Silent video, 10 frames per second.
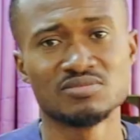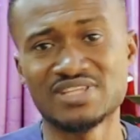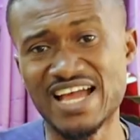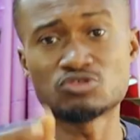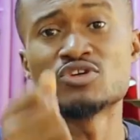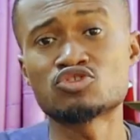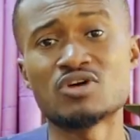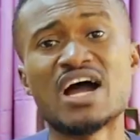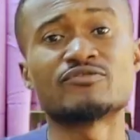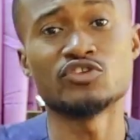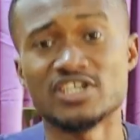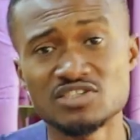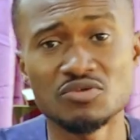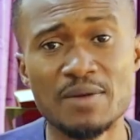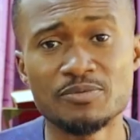That which you have,
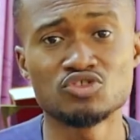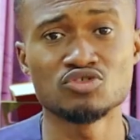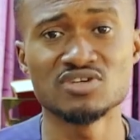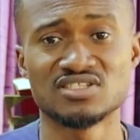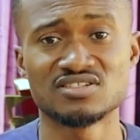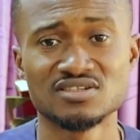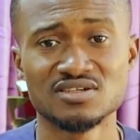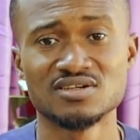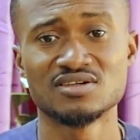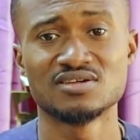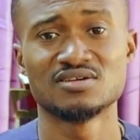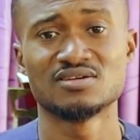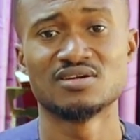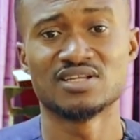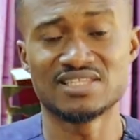nothing will happen to it.
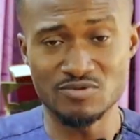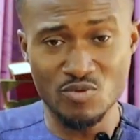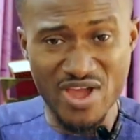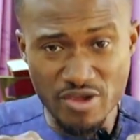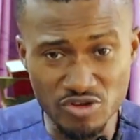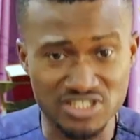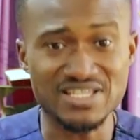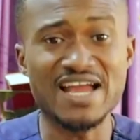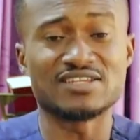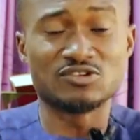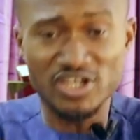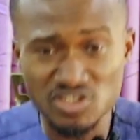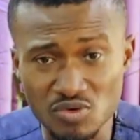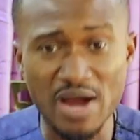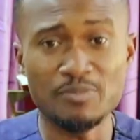Where you stand,
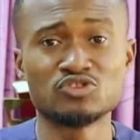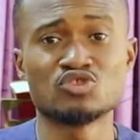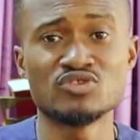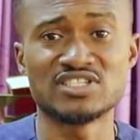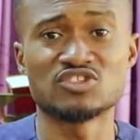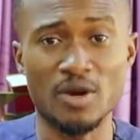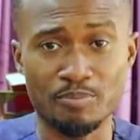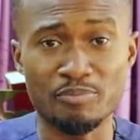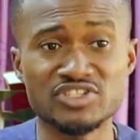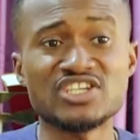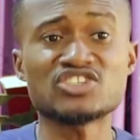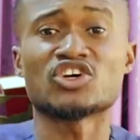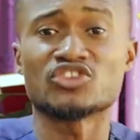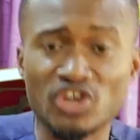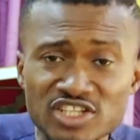nothing will happen to it. Your
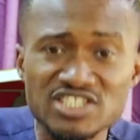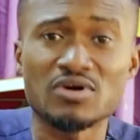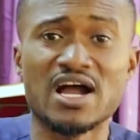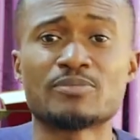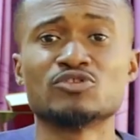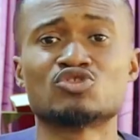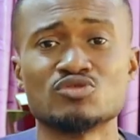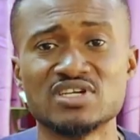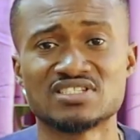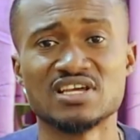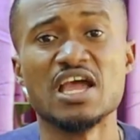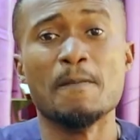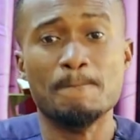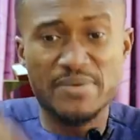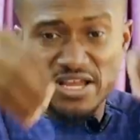possession, nothing will happen to it.
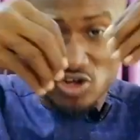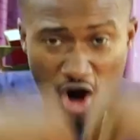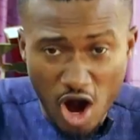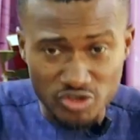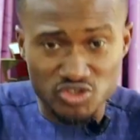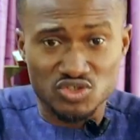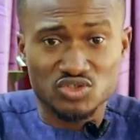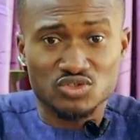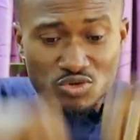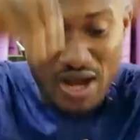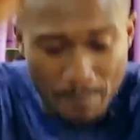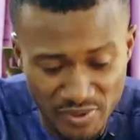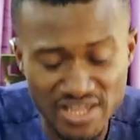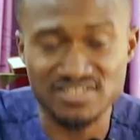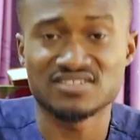Because you are
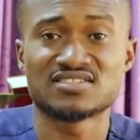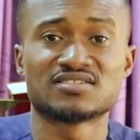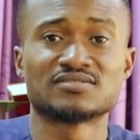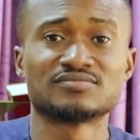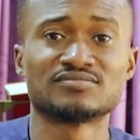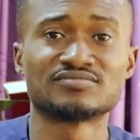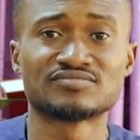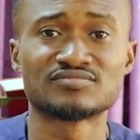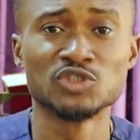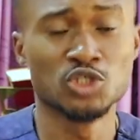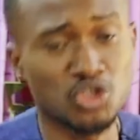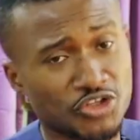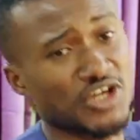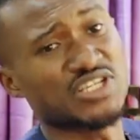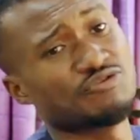blessed. So
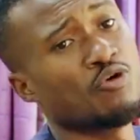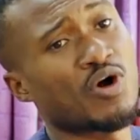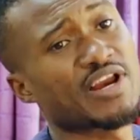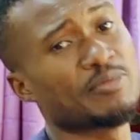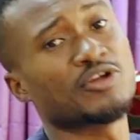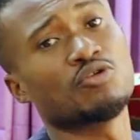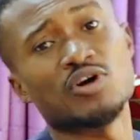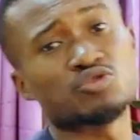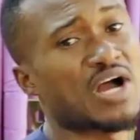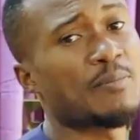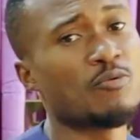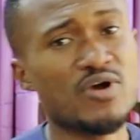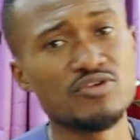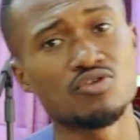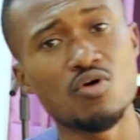don't even worry what will happen
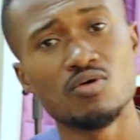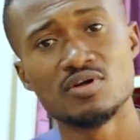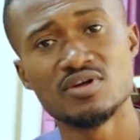when you go.